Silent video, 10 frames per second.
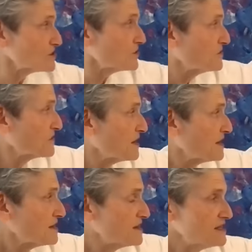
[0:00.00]
So
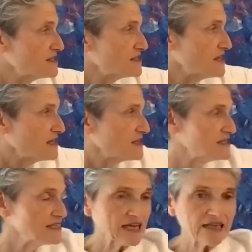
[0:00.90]
this
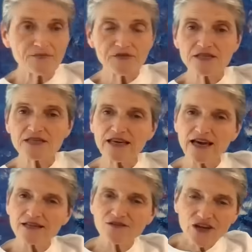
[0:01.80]
these eclipses
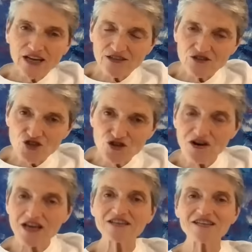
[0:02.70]
again, you're getting
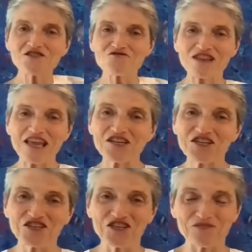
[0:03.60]
triggered in the
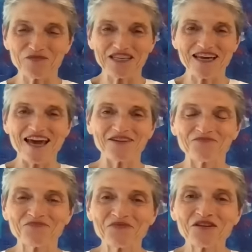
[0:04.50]
relationships
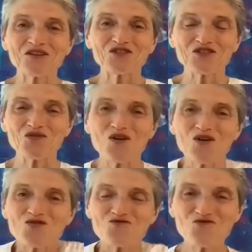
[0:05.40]
again. So
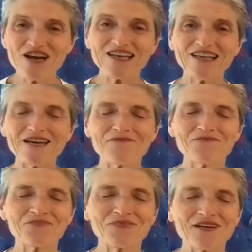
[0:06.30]

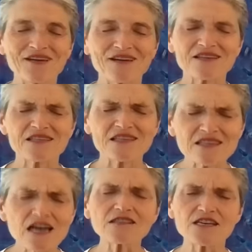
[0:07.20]
really
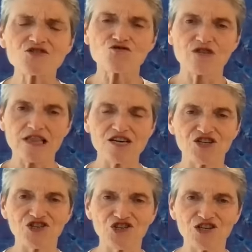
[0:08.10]
study your
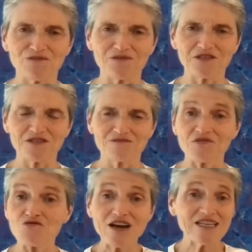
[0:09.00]
relationships.
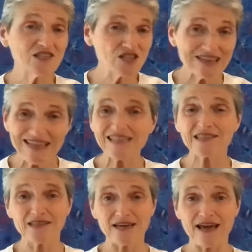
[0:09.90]
Be ready to
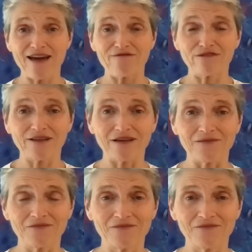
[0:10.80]
listen carefully.